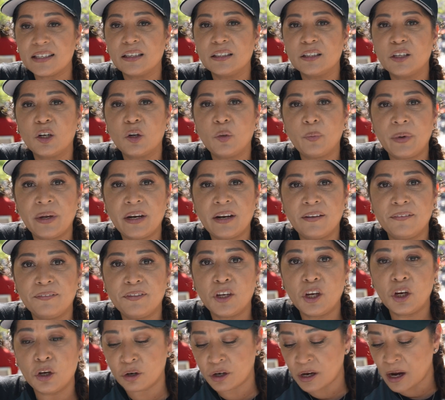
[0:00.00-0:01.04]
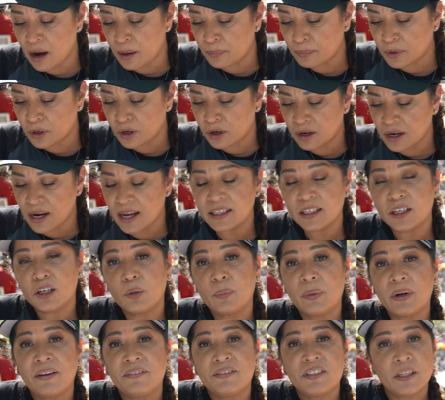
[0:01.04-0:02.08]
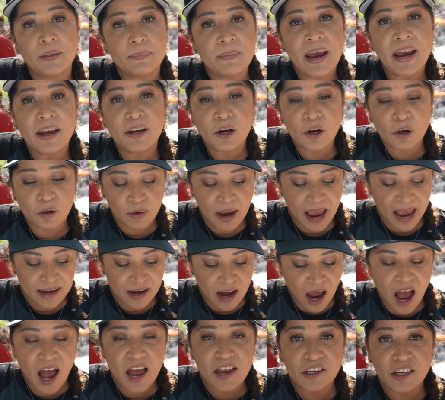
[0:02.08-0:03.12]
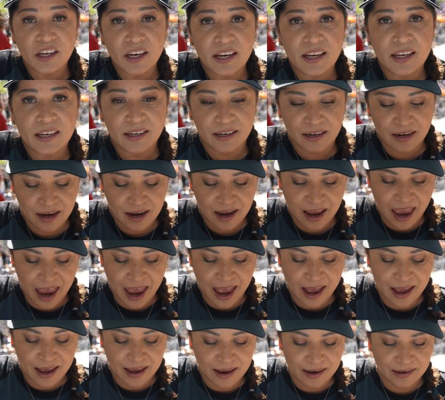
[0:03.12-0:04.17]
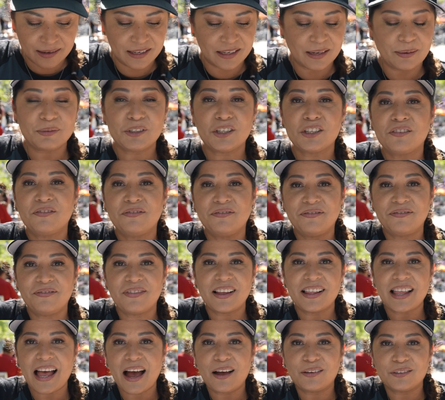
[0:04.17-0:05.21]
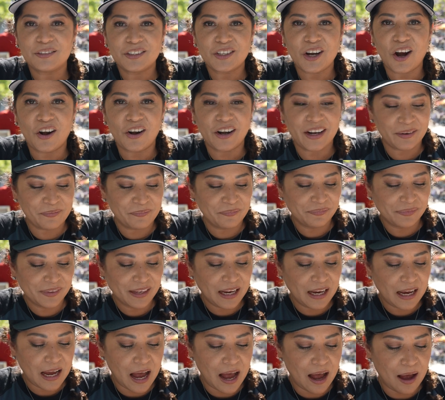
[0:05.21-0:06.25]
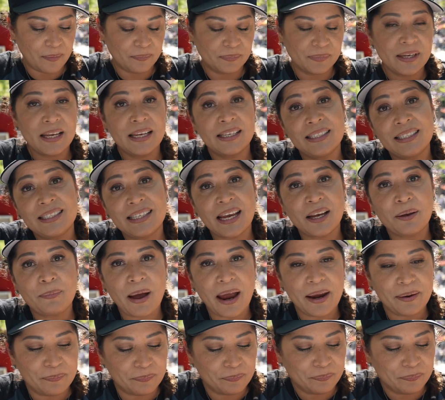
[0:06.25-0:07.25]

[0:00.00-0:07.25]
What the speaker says: little bit of cucumber, a little bit of tomato and onion, and some just fell out, sorry. Let's take a bite.